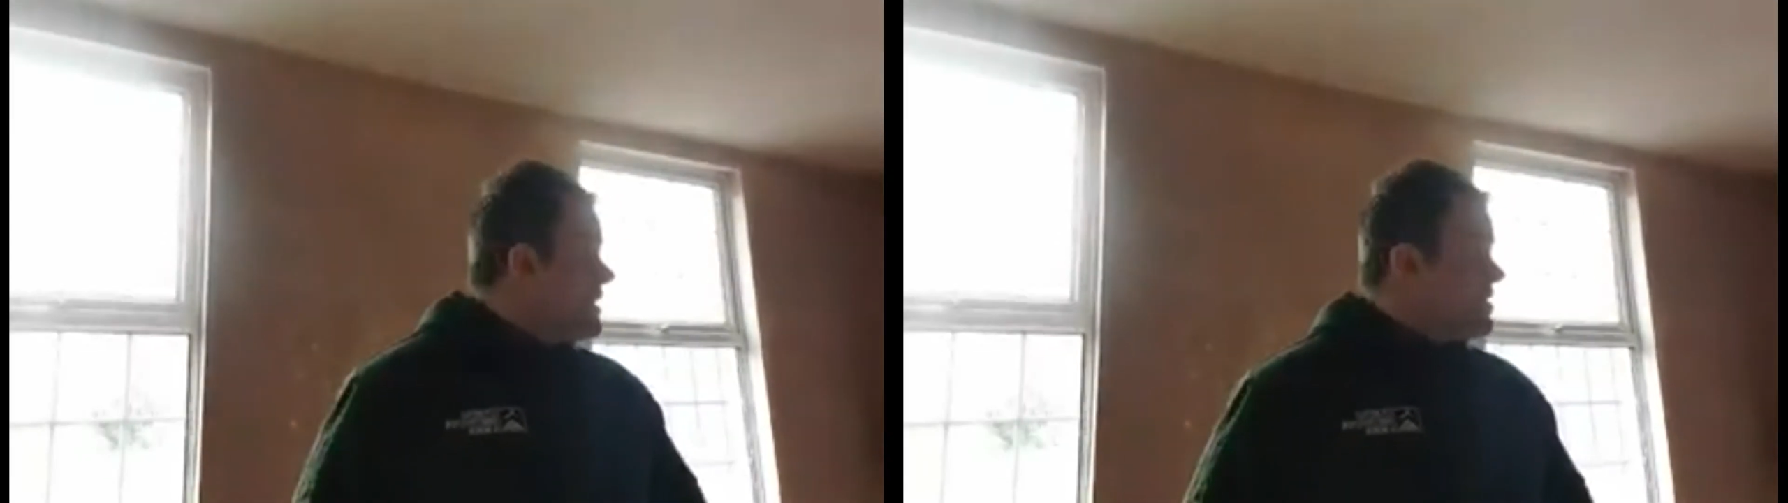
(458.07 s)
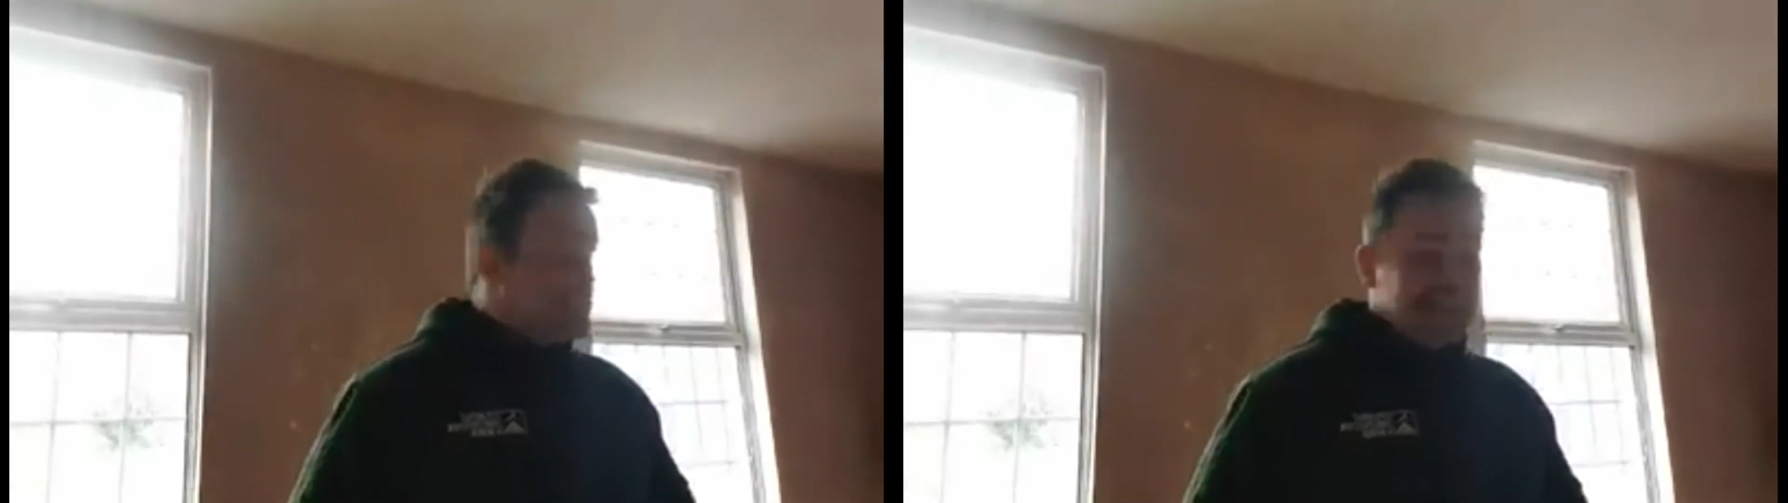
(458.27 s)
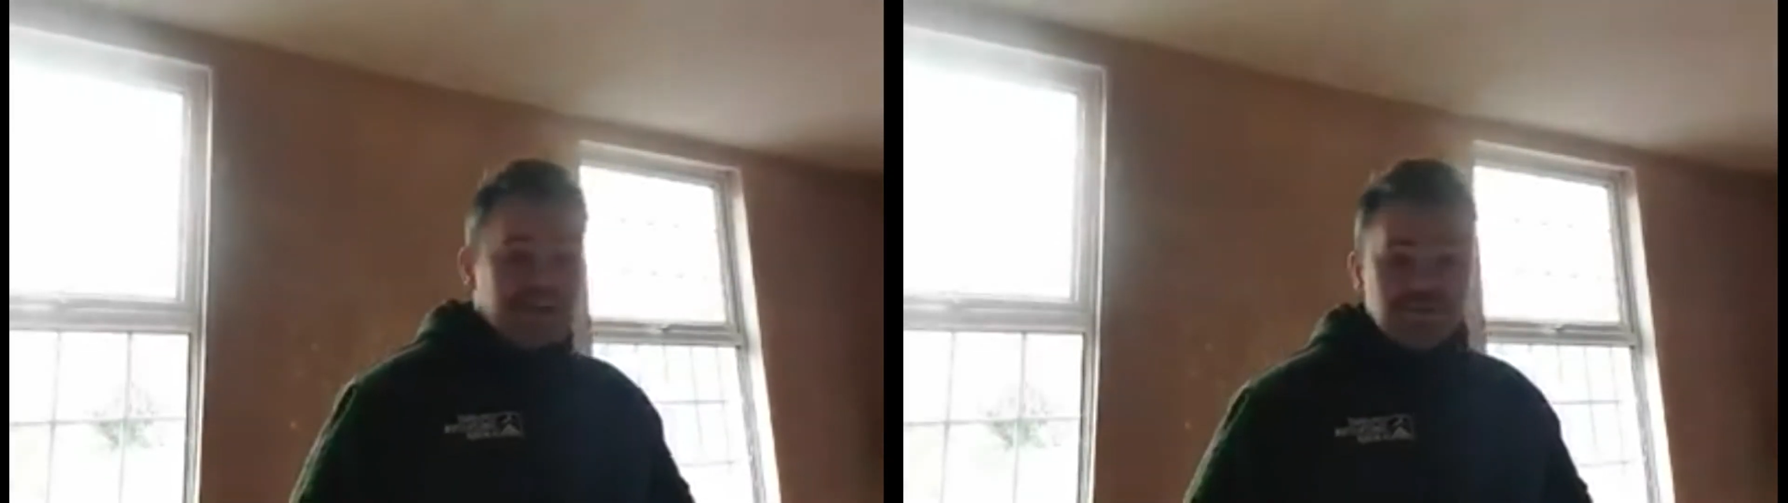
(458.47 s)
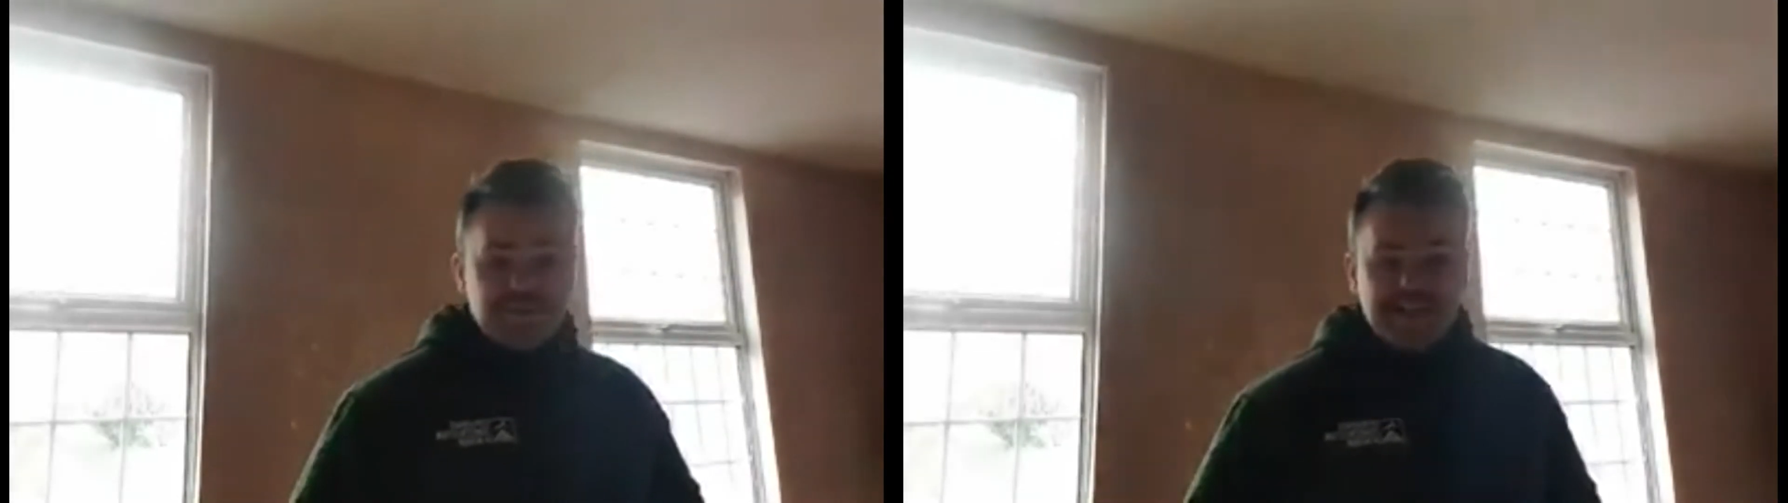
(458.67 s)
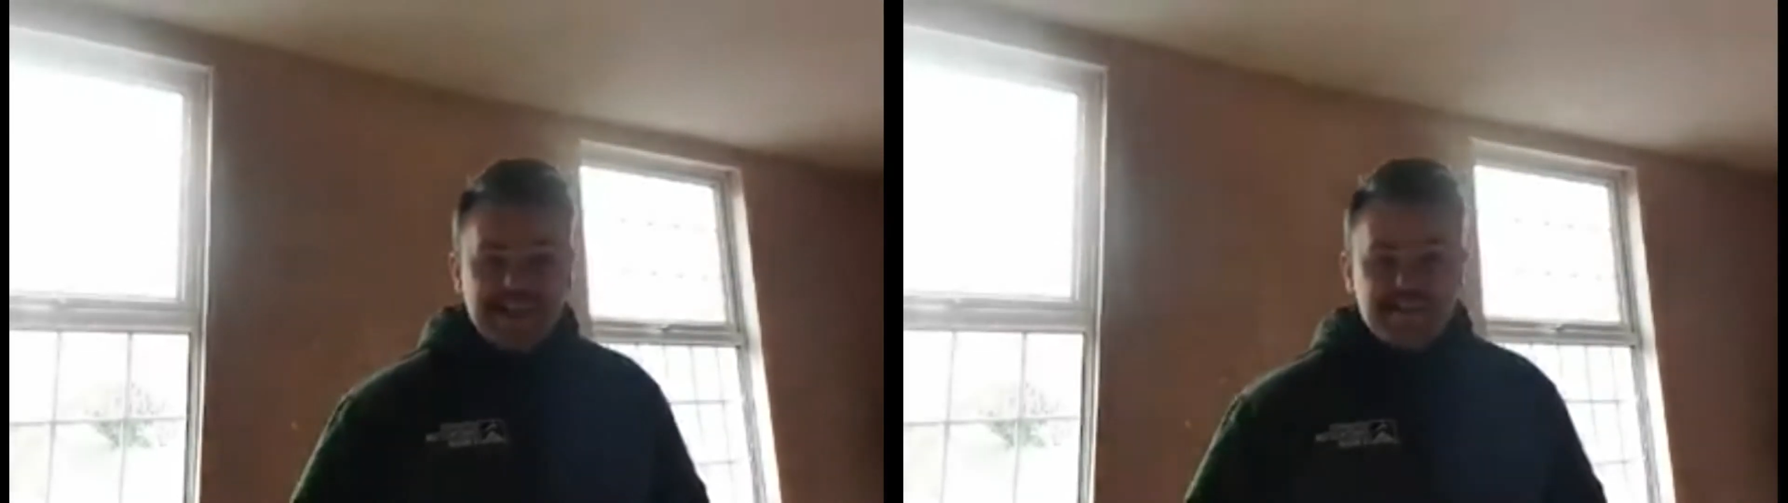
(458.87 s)
So now we're
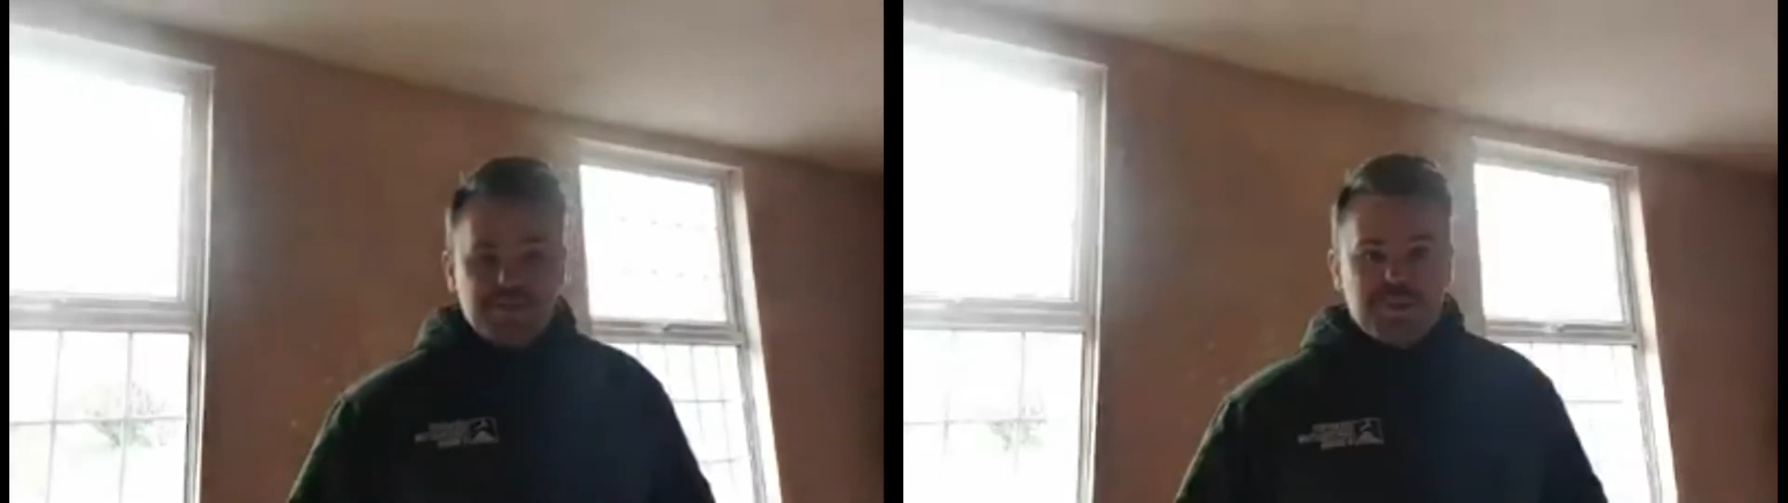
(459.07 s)
at the end of